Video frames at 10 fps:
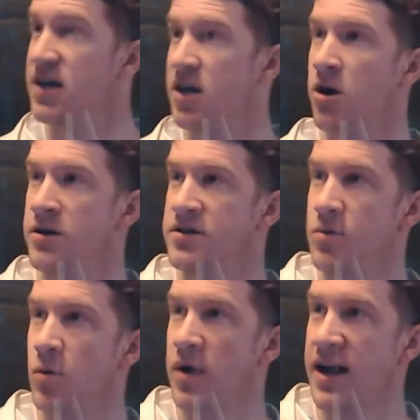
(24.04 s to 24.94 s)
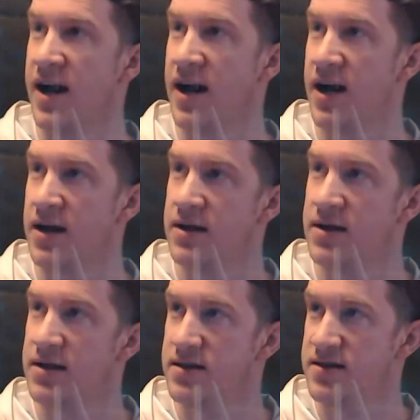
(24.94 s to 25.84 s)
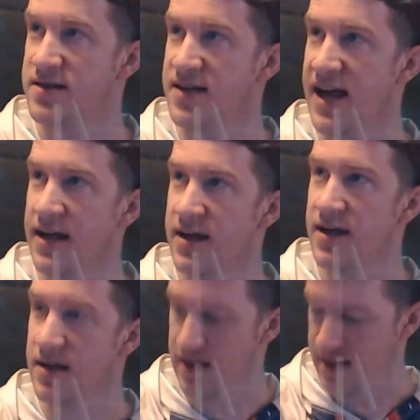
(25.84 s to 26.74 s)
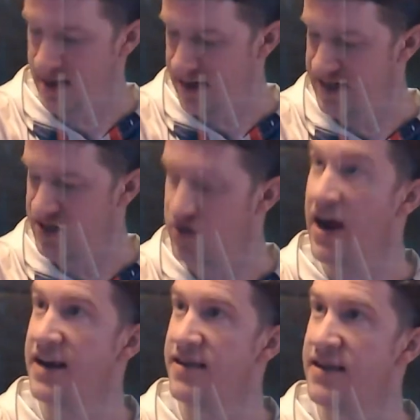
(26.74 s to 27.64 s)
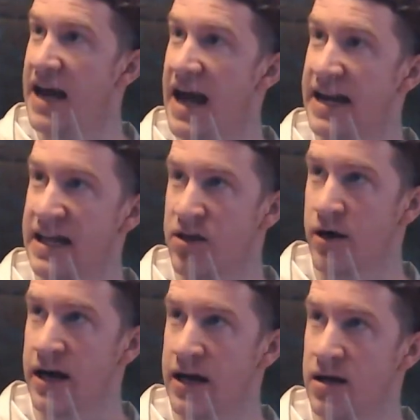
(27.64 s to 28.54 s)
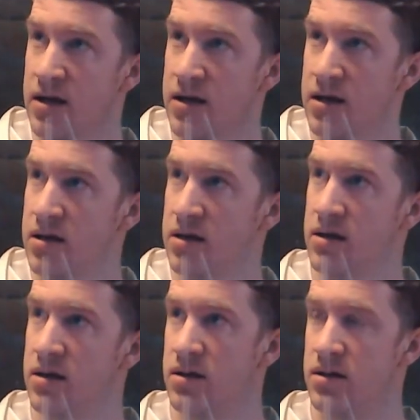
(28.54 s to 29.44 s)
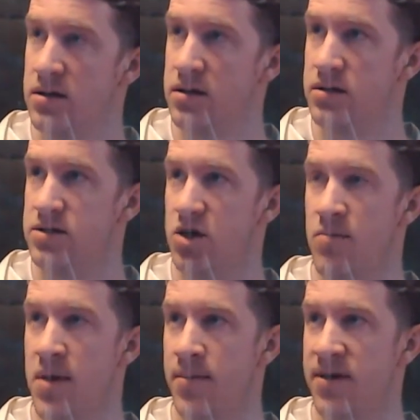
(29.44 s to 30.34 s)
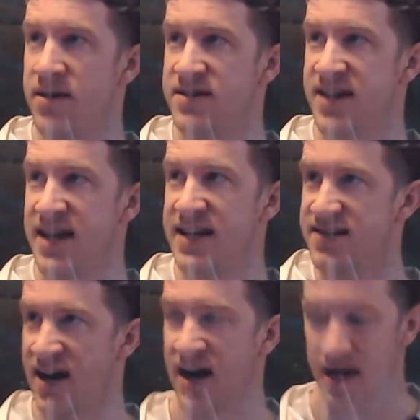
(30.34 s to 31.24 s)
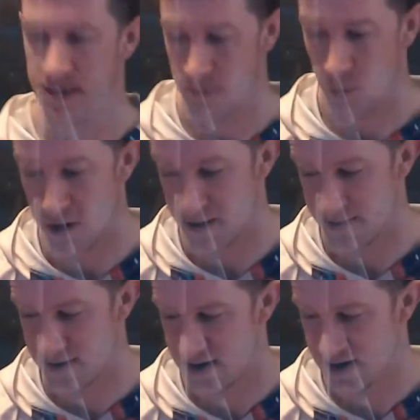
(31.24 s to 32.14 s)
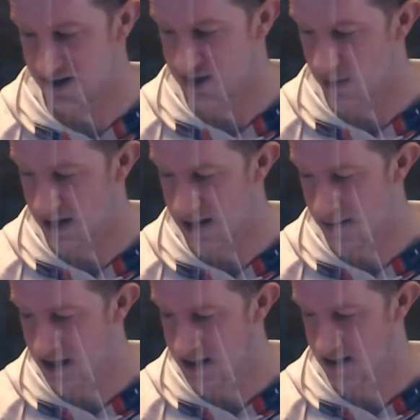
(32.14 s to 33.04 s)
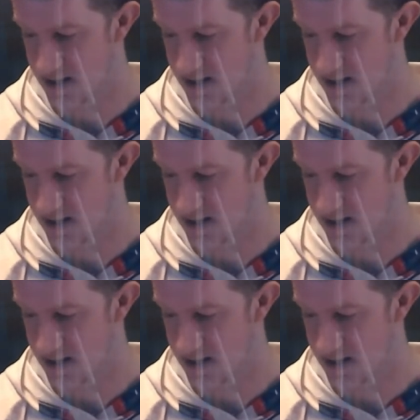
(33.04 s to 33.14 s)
occurs when our Z is greater than 83. So remember, Z is our what? Atomic number.